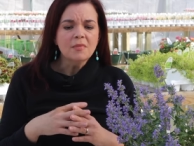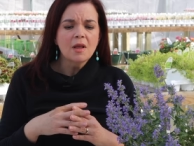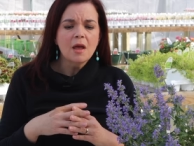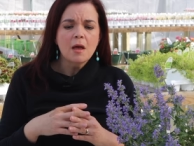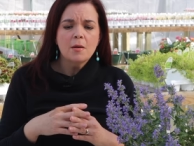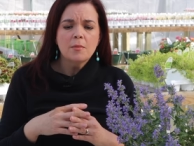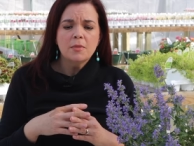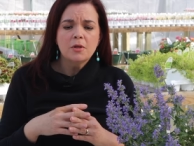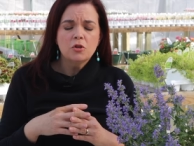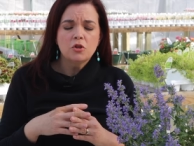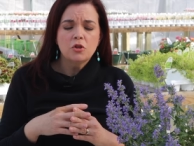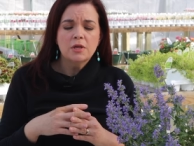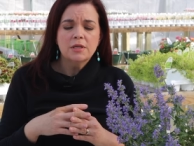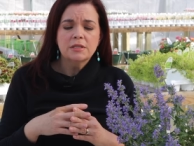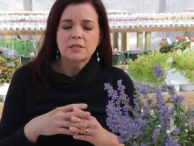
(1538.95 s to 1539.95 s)
um,
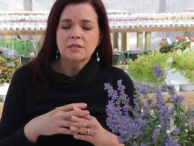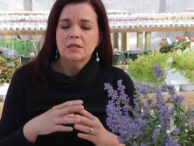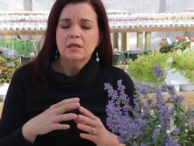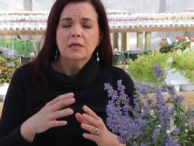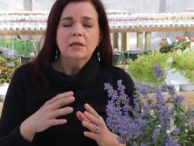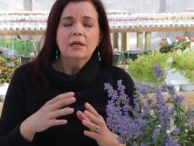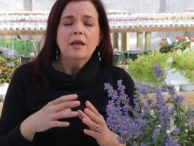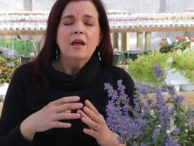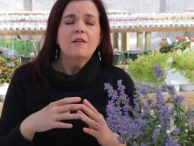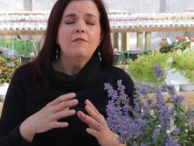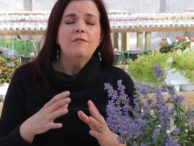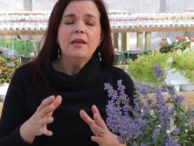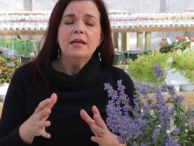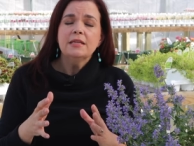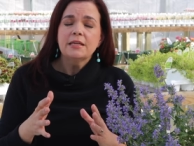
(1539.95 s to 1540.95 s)
just a
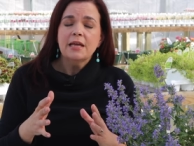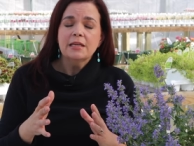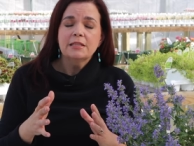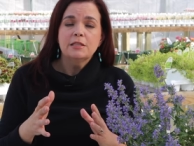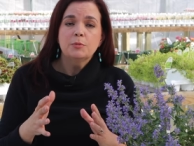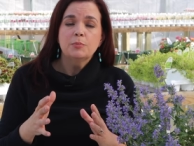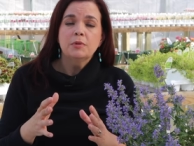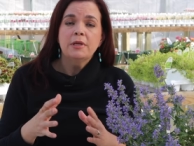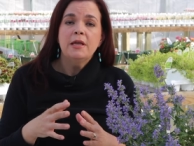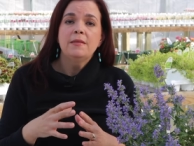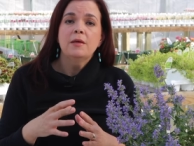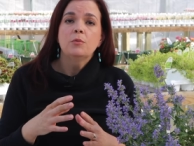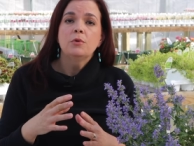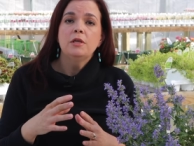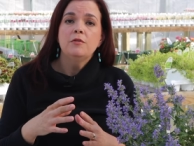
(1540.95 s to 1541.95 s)
fantastic
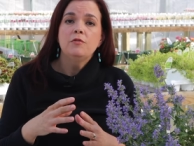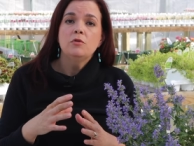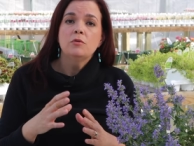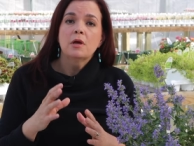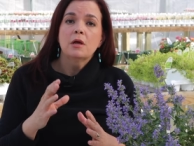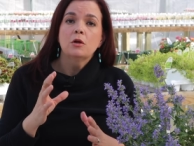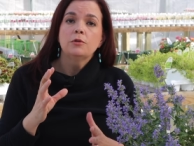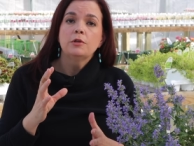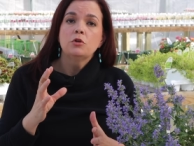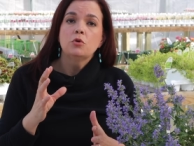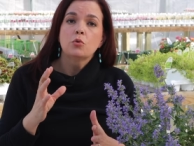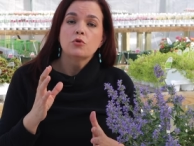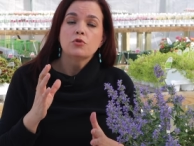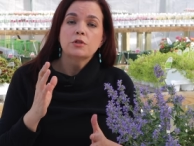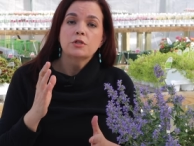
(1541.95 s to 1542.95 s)
plant that will give you not only
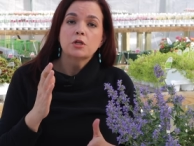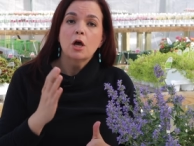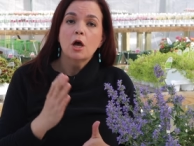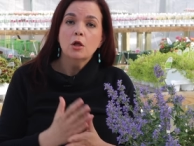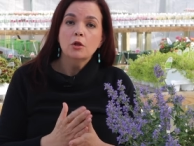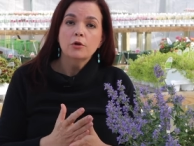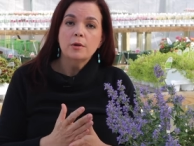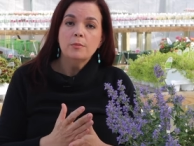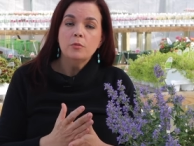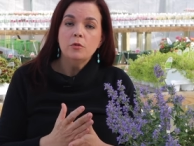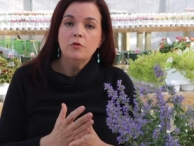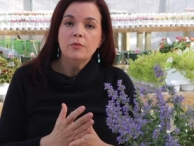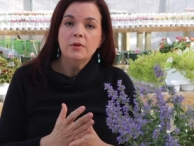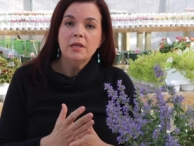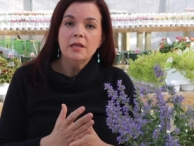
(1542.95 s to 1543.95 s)
gorgeous color and
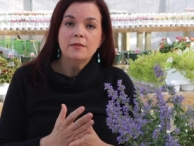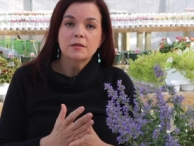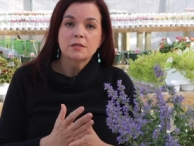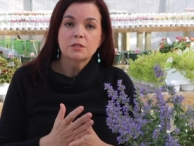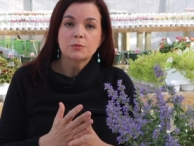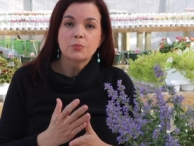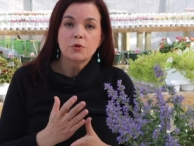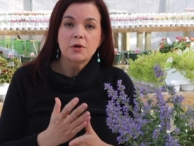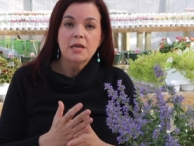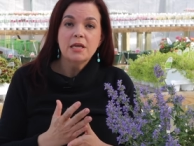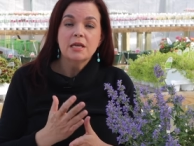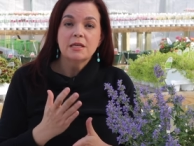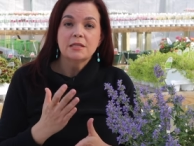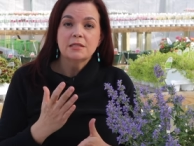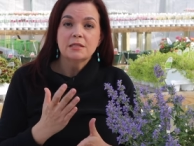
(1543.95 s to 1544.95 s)
movement in the
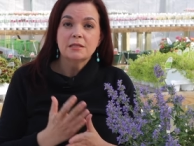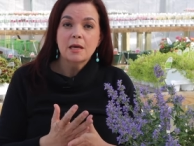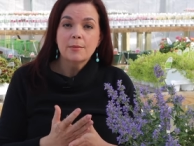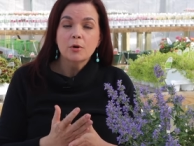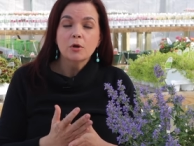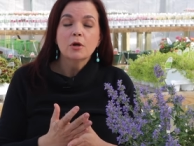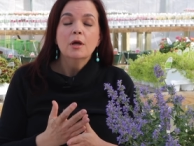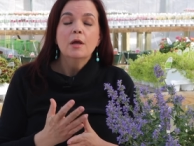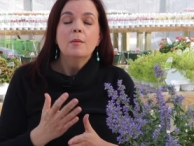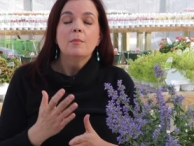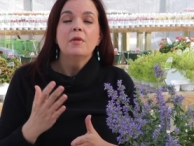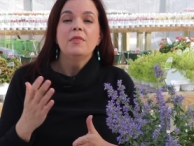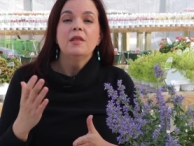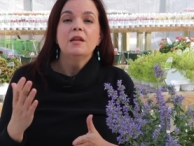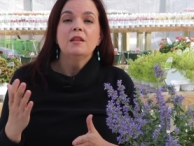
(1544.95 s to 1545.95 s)
spring and summer,
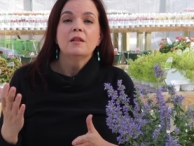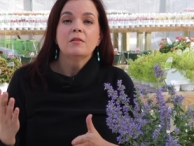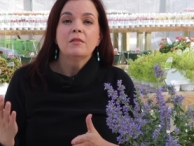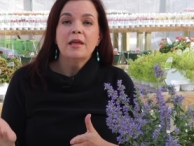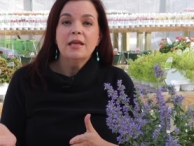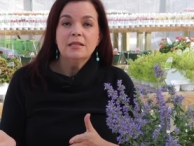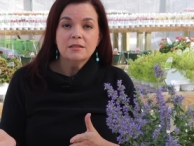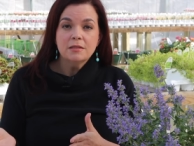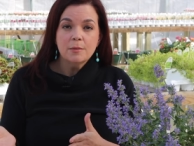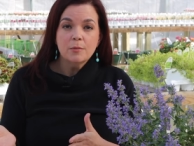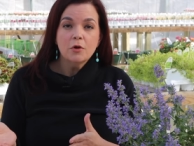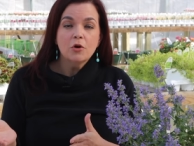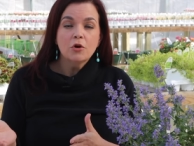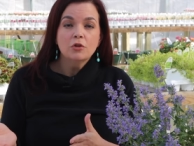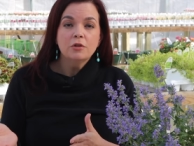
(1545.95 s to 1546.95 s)
but then in the late
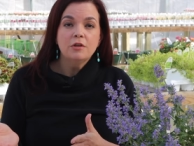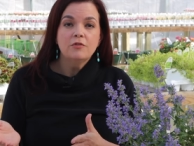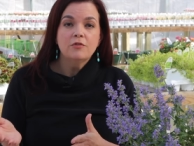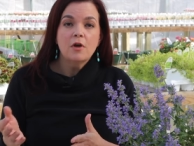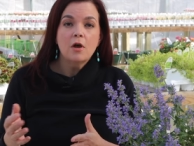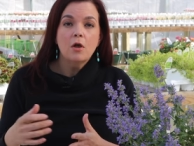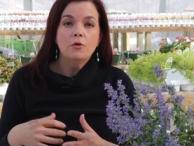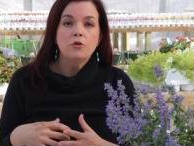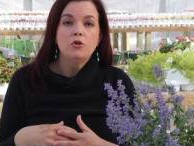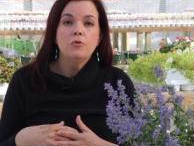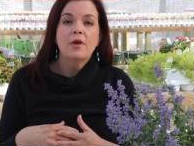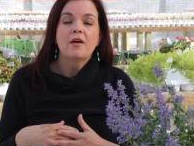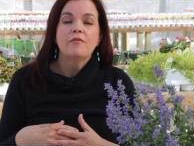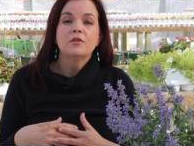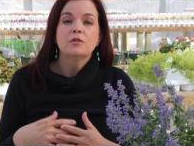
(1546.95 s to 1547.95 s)
summer, early fall,
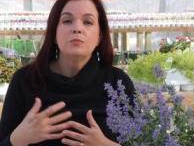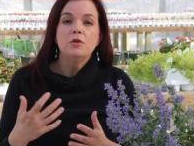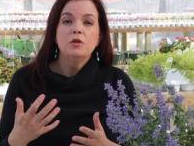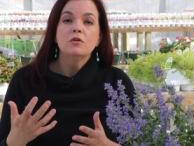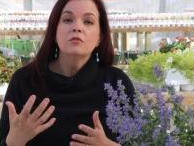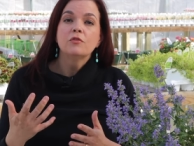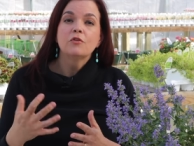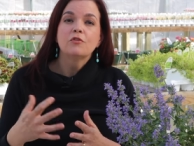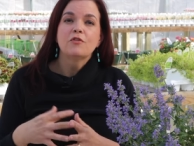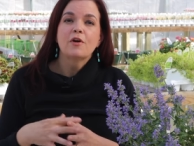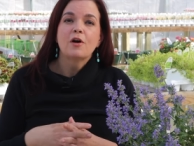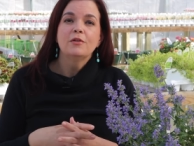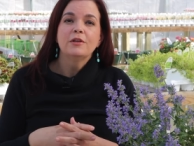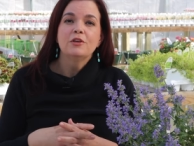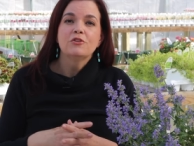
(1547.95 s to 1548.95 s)
you have this beautiful
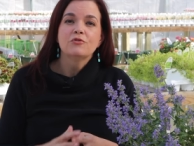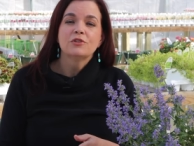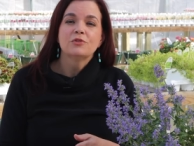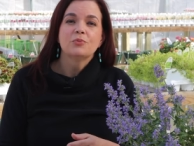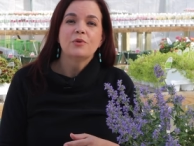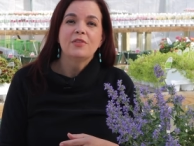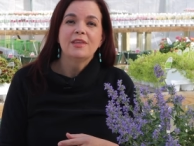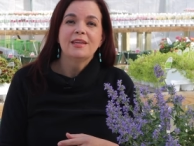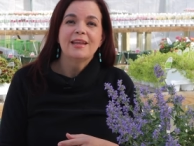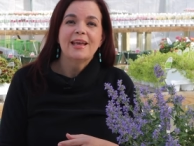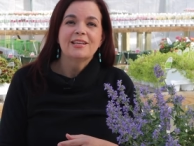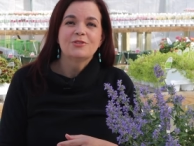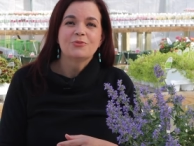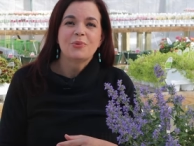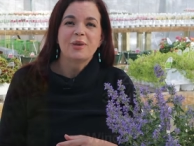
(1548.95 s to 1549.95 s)
fall interest with it
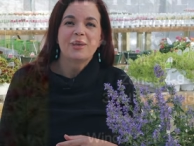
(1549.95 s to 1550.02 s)
as